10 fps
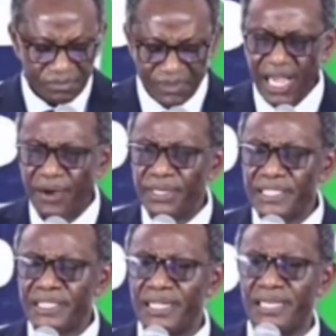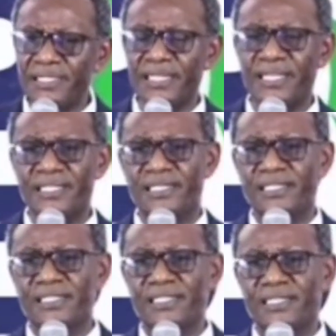I was elected as the
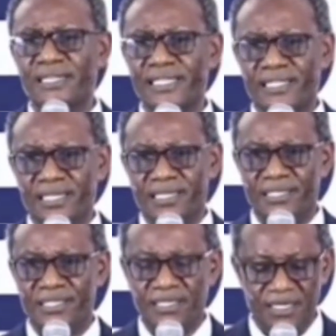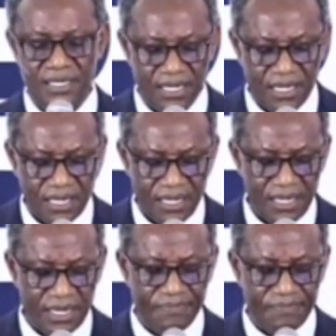General Secretary
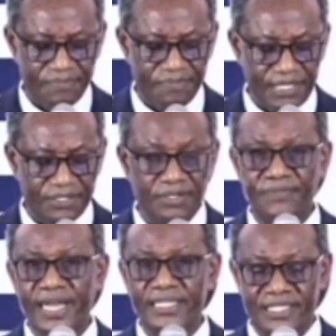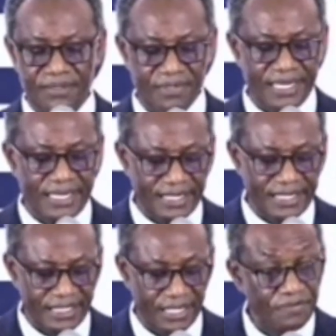the Pentecost fire team then
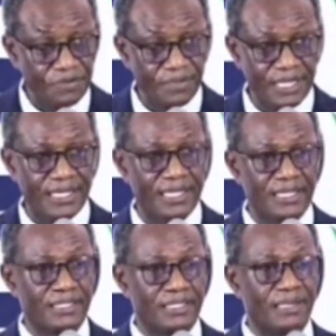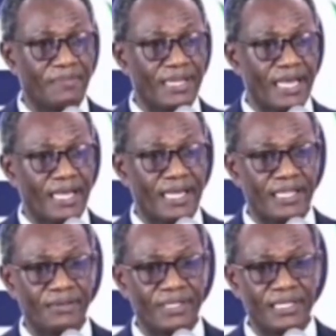interviewed me. And this something I,
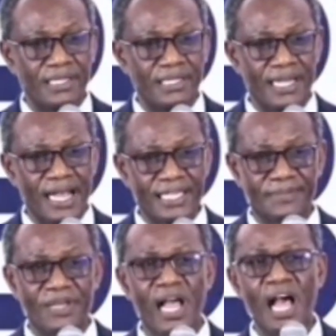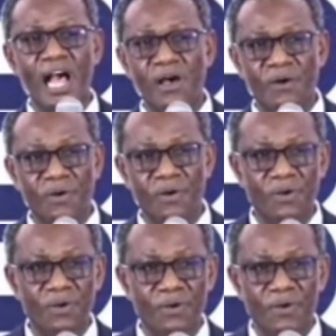they, they asked me how
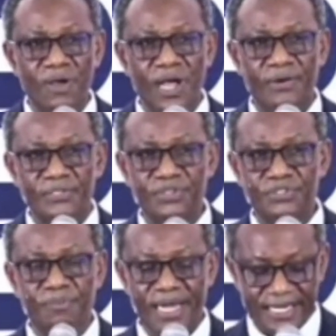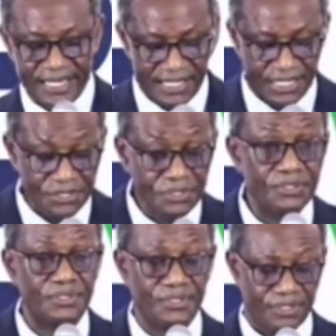I was going to manage the
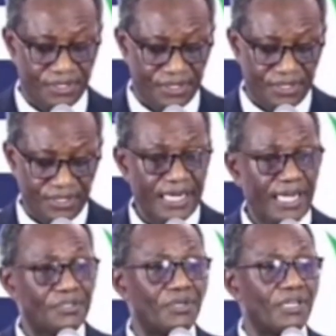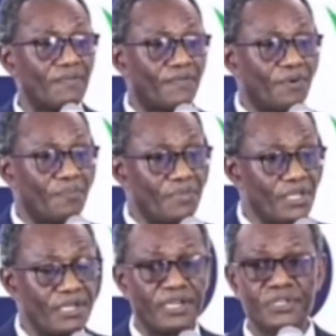youth. And I told them, for me,
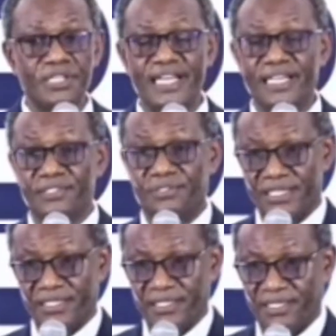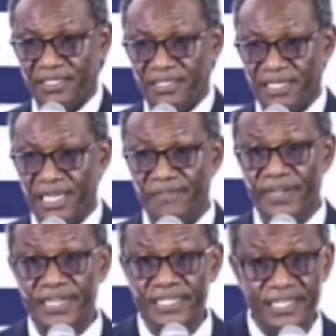the youth have strength, they have
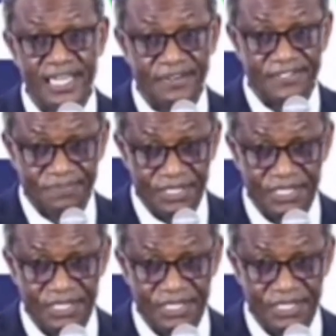energy, they have speed.